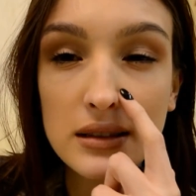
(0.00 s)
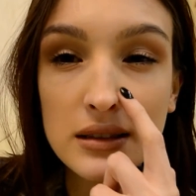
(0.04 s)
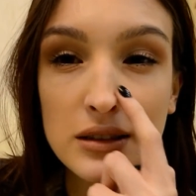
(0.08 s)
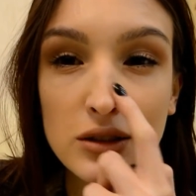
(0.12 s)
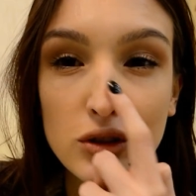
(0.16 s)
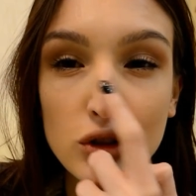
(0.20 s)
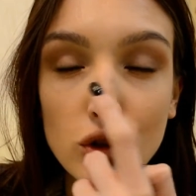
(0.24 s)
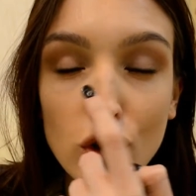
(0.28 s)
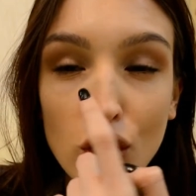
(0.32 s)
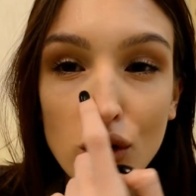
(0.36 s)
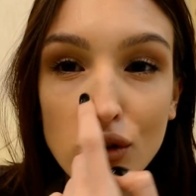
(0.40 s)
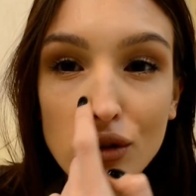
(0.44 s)

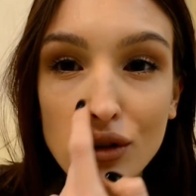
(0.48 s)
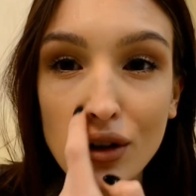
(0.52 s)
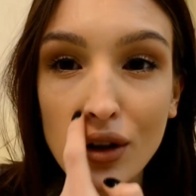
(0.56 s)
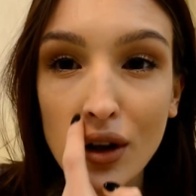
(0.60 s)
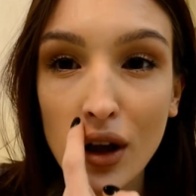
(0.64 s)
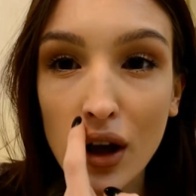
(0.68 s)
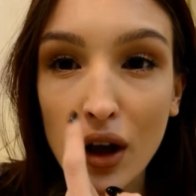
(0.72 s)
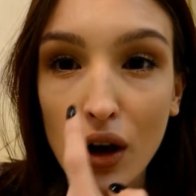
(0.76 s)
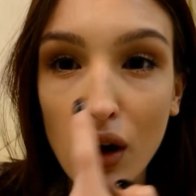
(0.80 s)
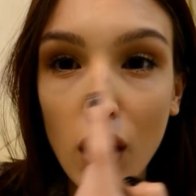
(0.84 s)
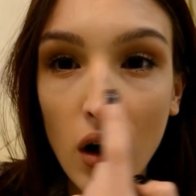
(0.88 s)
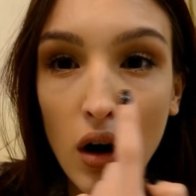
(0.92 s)
Totally
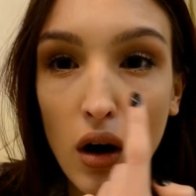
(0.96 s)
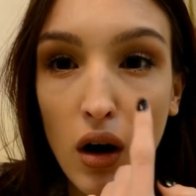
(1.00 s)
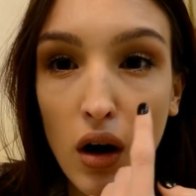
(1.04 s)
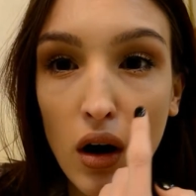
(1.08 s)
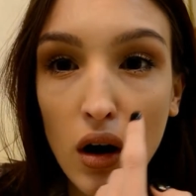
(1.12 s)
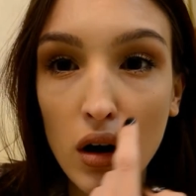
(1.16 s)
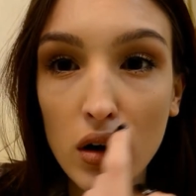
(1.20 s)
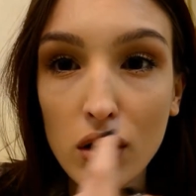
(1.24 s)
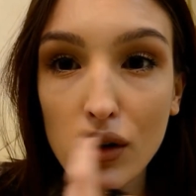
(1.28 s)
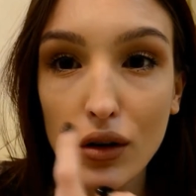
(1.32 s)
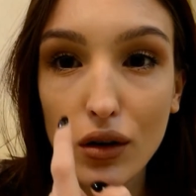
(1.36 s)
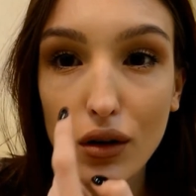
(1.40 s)

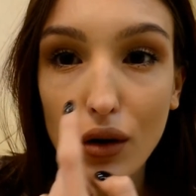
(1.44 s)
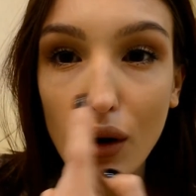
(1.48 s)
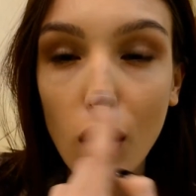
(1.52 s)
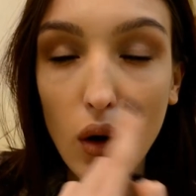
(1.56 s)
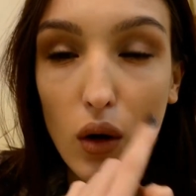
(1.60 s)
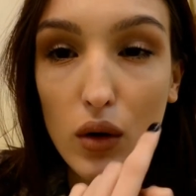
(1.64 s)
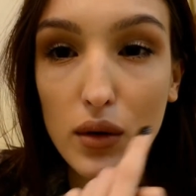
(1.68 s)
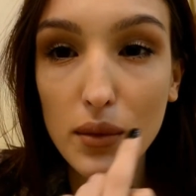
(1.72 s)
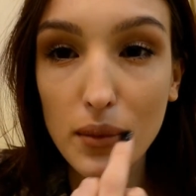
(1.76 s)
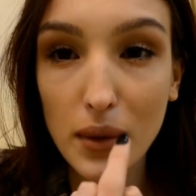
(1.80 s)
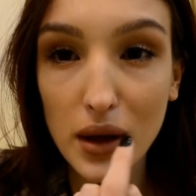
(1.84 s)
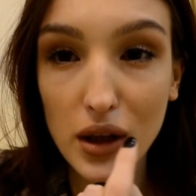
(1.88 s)
gone
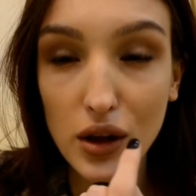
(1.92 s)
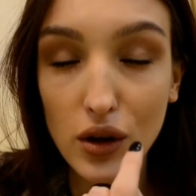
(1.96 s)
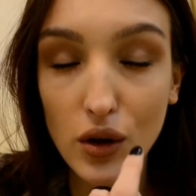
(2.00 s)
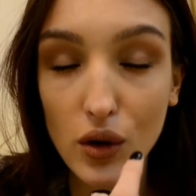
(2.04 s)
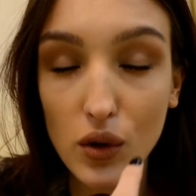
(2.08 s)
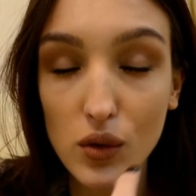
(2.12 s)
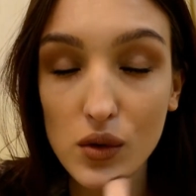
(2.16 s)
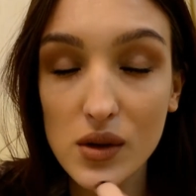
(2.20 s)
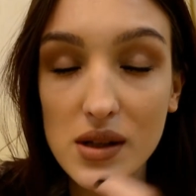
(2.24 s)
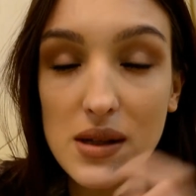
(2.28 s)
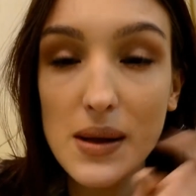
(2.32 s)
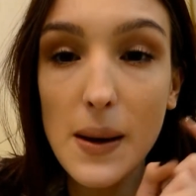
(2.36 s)
on my
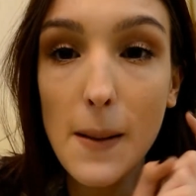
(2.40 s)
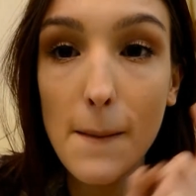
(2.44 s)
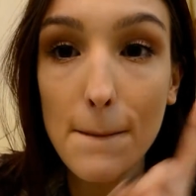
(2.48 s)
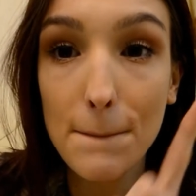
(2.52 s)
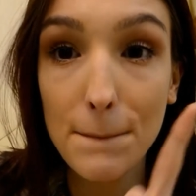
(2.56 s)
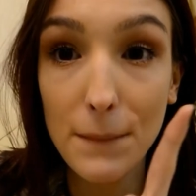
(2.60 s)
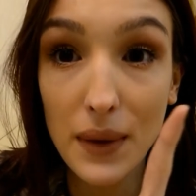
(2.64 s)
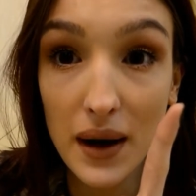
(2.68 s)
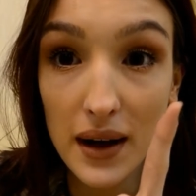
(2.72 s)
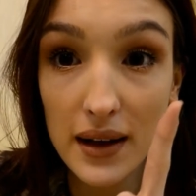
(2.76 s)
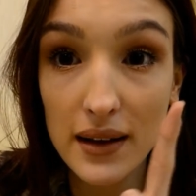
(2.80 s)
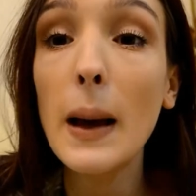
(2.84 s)
nose,
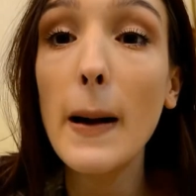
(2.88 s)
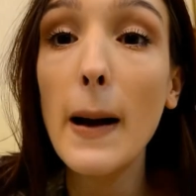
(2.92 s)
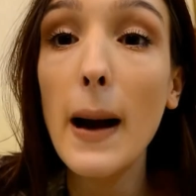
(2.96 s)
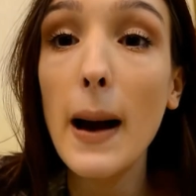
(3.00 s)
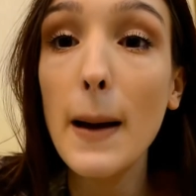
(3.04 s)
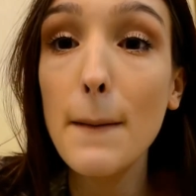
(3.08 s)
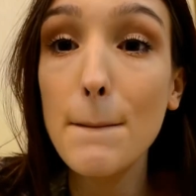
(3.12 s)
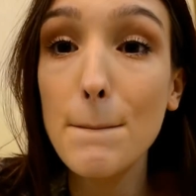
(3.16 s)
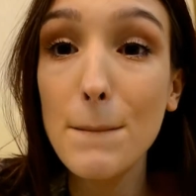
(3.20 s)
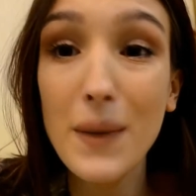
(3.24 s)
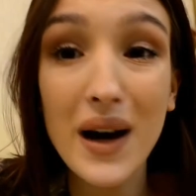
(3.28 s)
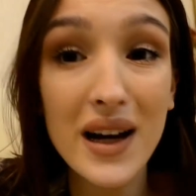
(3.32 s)
but I
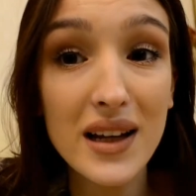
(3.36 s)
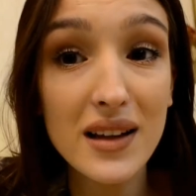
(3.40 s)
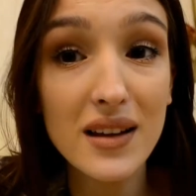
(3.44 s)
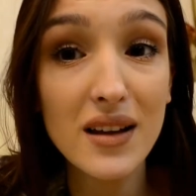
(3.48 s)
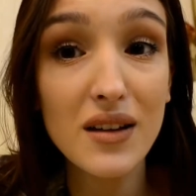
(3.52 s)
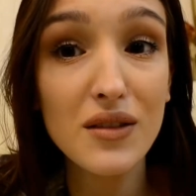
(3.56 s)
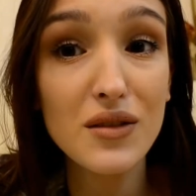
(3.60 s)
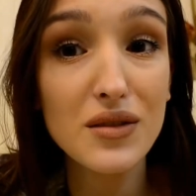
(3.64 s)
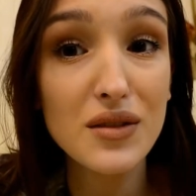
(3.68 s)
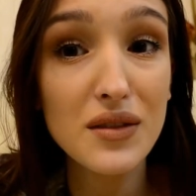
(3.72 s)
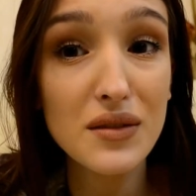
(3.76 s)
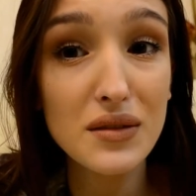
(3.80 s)
might have
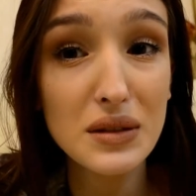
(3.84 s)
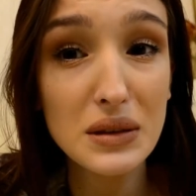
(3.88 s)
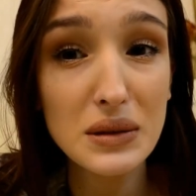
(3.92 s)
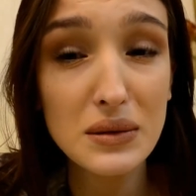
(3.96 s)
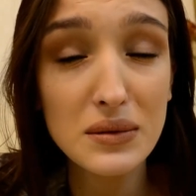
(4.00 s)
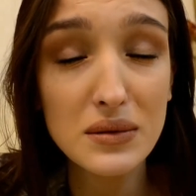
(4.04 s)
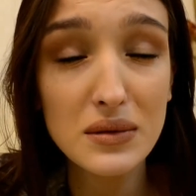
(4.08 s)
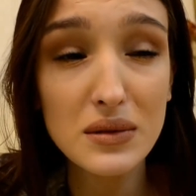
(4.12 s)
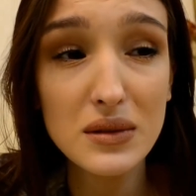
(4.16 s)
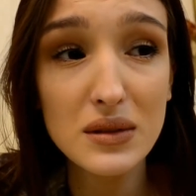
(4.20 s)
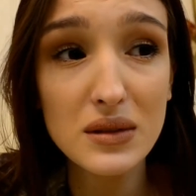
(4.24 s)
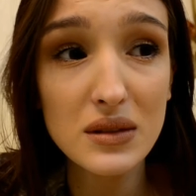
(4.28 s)

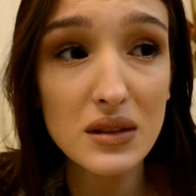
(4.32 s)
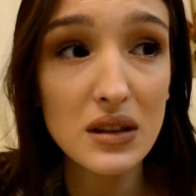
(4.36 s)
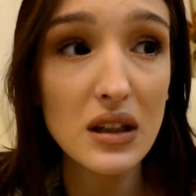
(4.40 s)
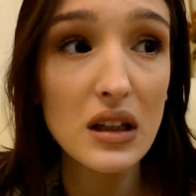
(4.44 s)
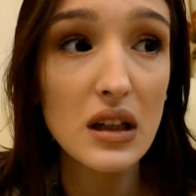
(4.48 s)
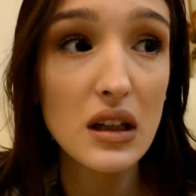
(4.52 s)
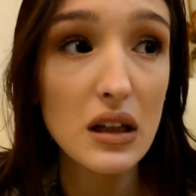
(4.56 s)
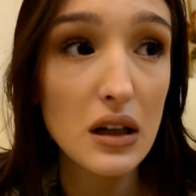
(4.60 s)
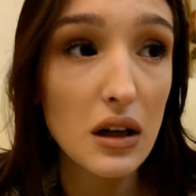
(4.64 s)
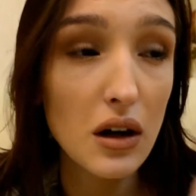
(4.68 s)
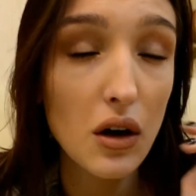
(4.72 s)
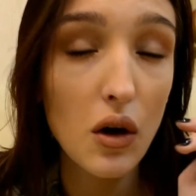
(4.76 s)

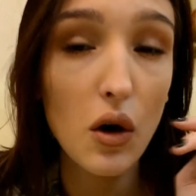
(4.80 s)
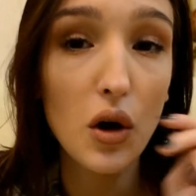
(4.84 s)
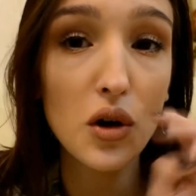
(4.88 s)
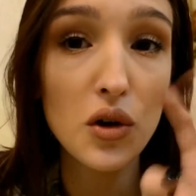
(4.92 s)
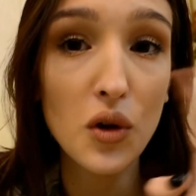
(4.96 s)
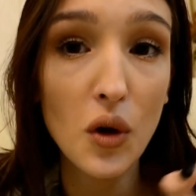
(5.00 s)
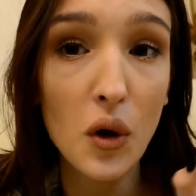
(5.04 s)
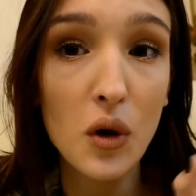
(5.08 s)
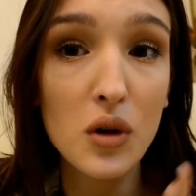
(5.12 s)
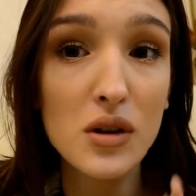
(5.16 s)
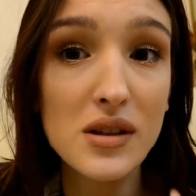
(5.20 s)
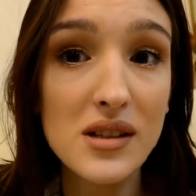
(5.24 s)
caught
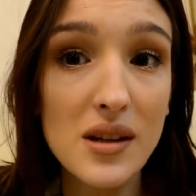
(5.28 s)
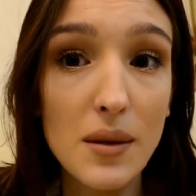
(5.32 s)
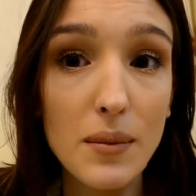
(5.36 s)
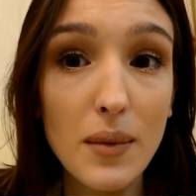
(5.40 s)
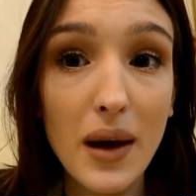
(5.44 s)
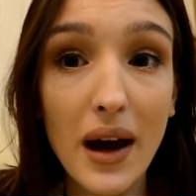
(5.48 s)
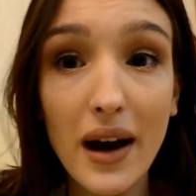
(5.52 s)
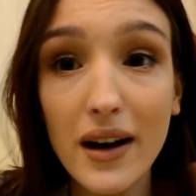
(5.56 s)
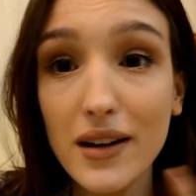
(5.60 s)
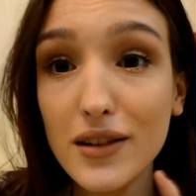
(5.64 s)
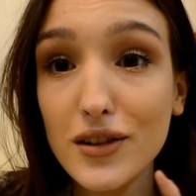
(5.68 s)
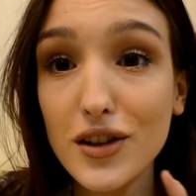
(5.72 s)
on some
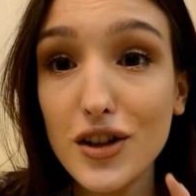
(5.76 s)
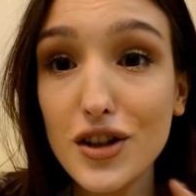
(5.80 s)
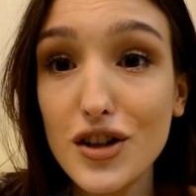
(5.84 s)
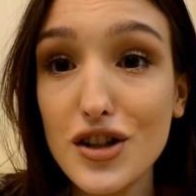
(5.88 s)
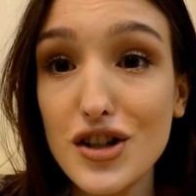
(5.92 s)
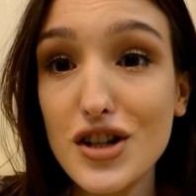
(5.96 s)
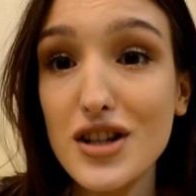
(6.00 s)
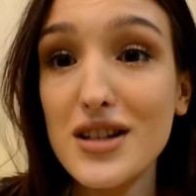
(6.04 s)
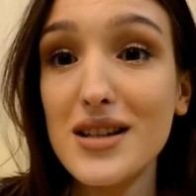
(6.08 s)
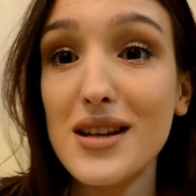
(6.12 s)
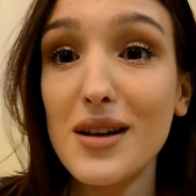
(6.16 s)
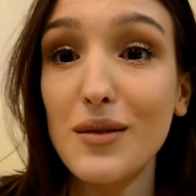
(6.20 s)

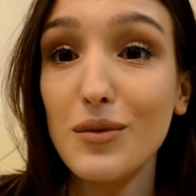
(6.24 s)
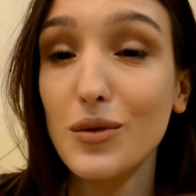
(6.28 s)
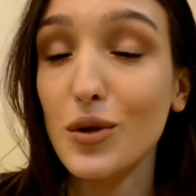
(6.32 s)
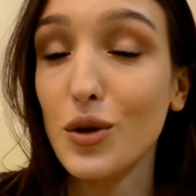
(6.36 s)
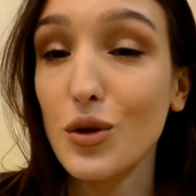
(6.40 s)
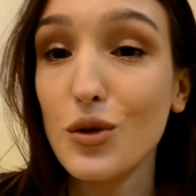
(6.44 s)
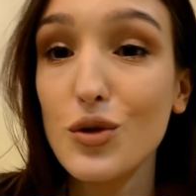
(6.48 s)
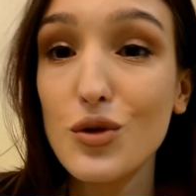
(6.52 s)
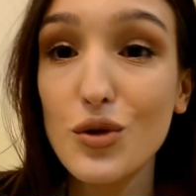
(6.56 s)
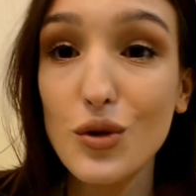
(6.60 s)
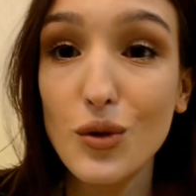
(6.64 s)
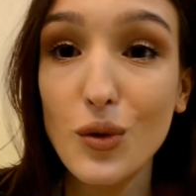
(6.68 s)
allergies, I'm not
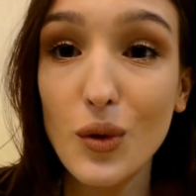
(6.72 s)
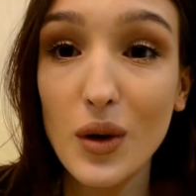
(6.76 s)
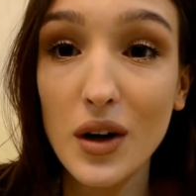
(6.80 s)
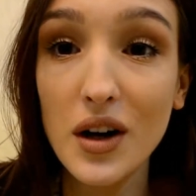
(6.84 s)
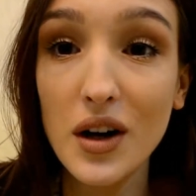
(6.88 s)
sure.